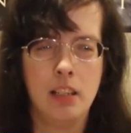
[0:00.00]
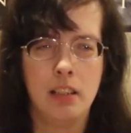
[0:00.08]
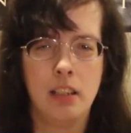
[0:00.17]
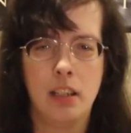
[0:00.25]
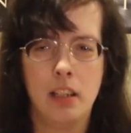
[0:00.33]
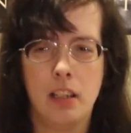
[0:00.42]

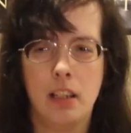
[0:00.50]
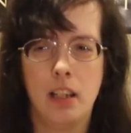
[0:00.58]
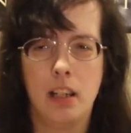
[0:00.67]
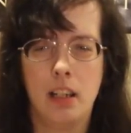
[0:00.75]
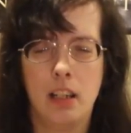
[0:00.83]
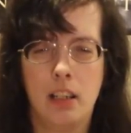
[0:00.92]
in the
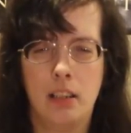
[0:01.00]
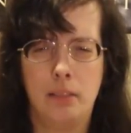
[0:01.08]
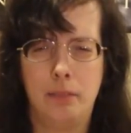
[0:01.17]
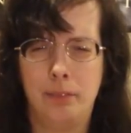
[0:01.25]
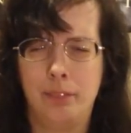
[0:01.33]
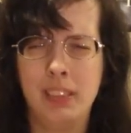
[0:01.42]

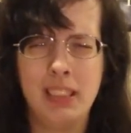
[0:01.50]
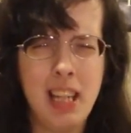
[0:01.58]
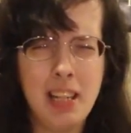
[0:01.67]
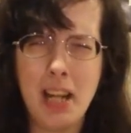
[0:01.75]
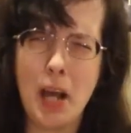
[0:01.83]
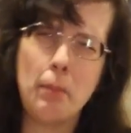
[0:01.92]
um
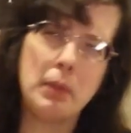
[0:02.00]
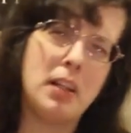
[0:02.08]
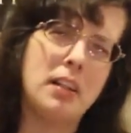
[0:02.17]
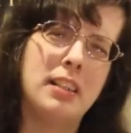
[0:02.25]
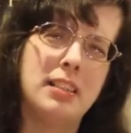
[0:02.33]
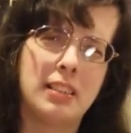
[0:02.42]
it's not an
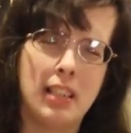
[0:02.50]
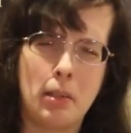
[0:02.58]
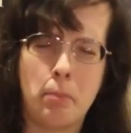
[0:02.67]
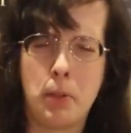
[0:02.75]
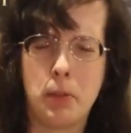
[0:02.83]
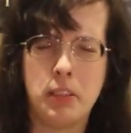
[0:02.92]
epilogue, it's
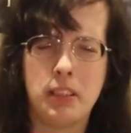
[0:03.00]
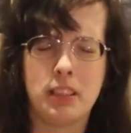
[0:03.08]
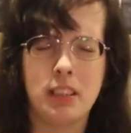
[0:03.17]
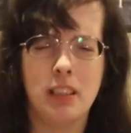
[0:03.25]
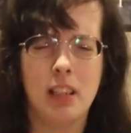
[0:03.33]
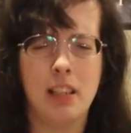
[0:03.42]
like a
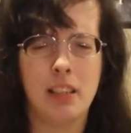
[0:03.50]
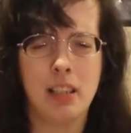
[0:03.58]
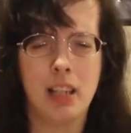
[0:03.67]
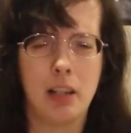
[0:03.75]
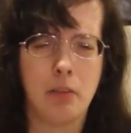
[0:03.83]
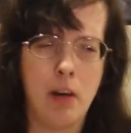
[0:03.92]
bonus scene kind of
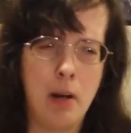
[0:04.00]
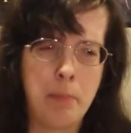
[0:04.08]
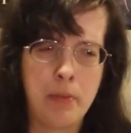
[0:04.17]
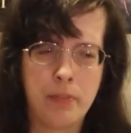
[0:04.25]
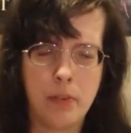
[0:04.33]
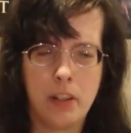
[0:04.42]
thing, like
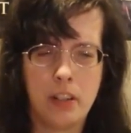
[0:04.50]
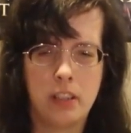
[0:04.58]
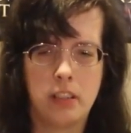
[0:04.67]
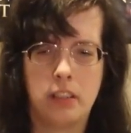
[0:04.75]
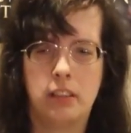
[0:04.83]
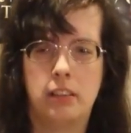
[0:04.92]
right
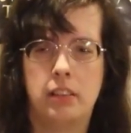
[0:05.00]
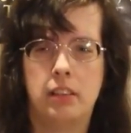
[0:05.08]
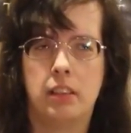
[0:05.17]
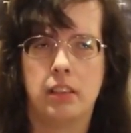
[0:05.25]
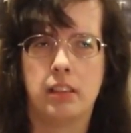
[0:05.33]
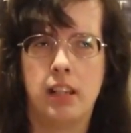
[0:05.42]
before
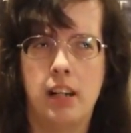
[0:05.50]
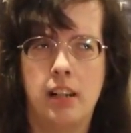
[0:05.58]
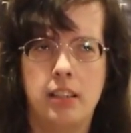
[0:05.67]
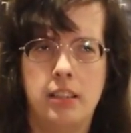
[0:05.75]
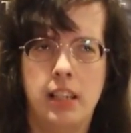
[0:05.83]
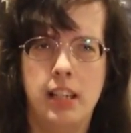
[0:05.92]

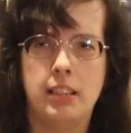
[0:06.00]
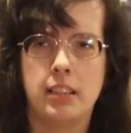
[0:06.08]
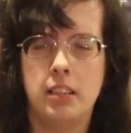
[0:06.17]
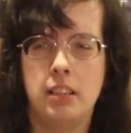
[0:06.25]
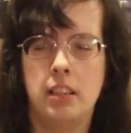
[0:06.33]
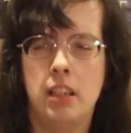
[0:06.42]
Clary and
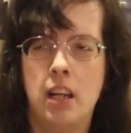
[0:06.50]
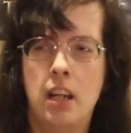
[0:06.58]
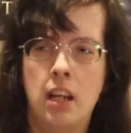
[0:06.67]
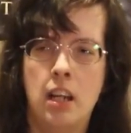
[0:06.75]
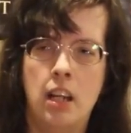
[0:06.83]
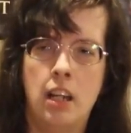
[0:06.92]
Jason
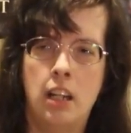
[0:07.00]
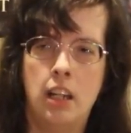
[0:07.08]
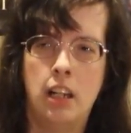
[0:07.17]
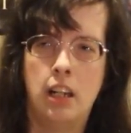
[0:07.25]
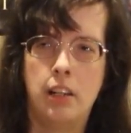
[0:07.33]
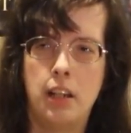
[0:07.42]

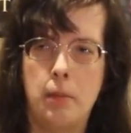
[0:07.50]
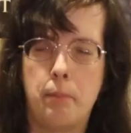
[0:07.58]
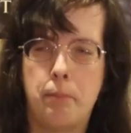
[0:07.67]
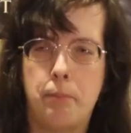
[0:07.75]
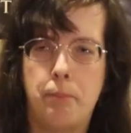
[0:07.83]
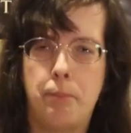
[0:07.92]
all that